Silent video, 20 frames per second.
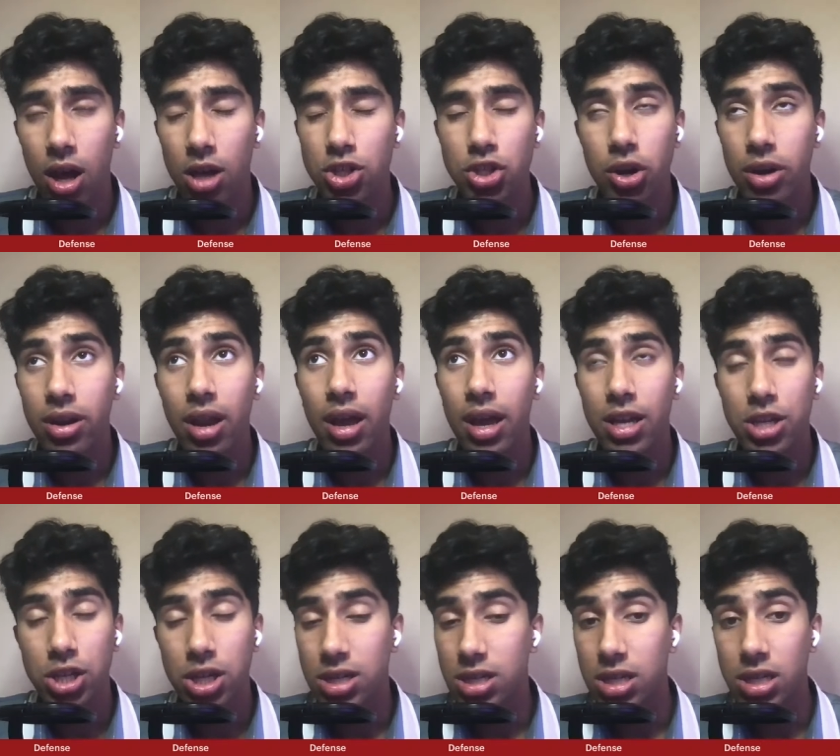Sorry, not
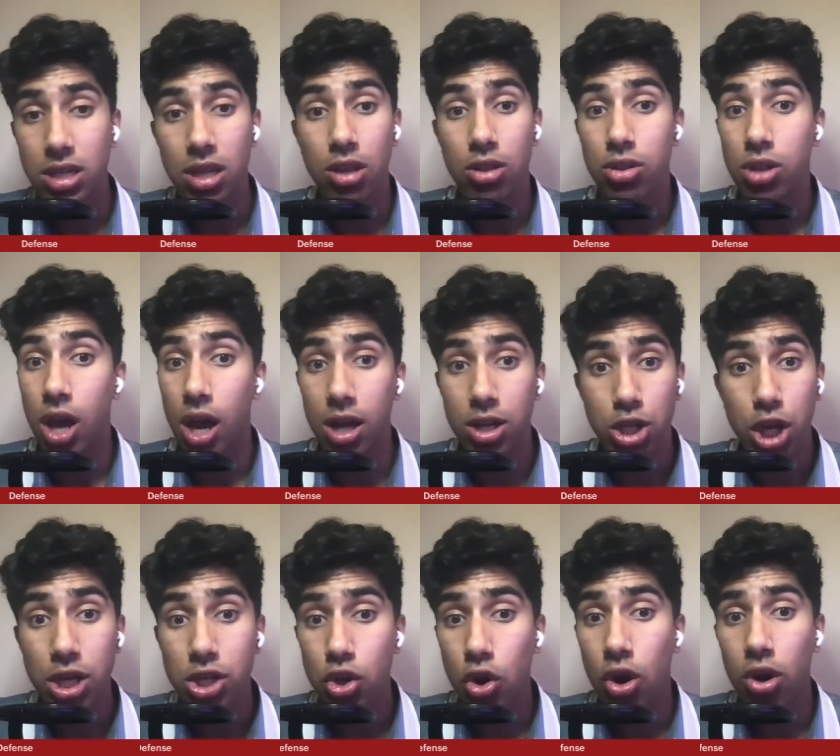AJ Cecil.
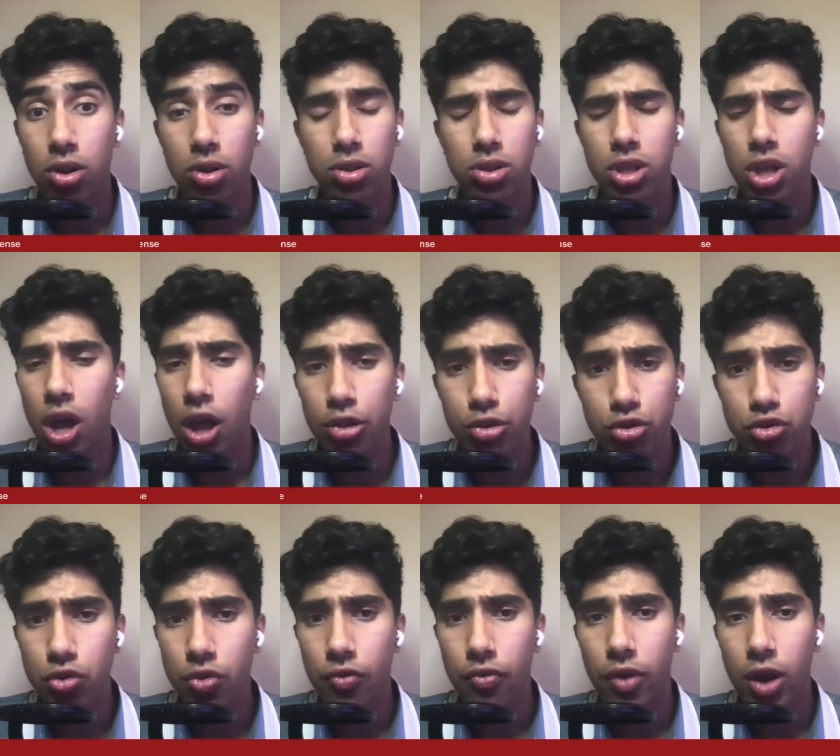Jace Arnold, the other
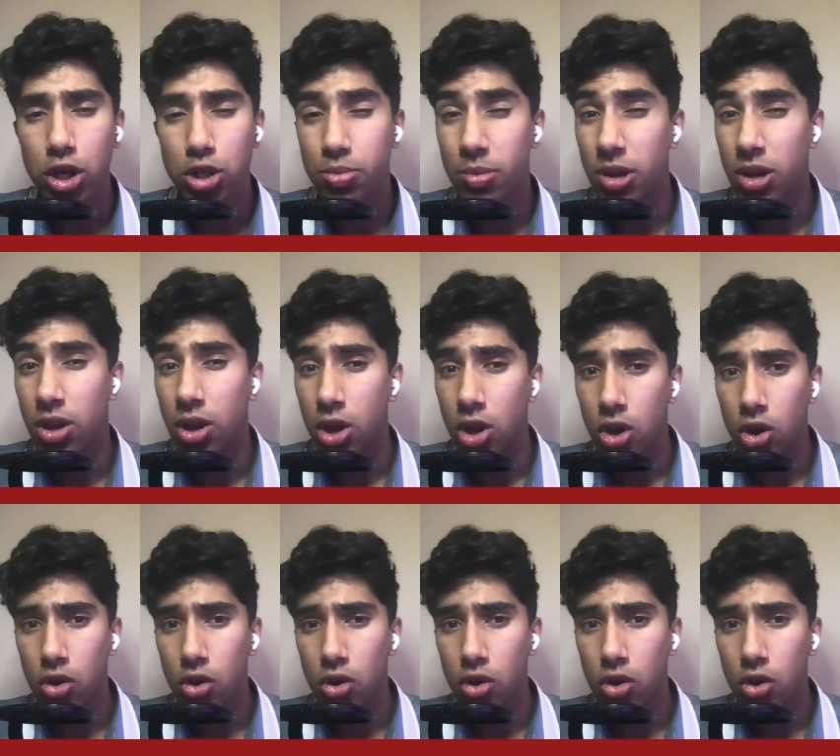true freshman,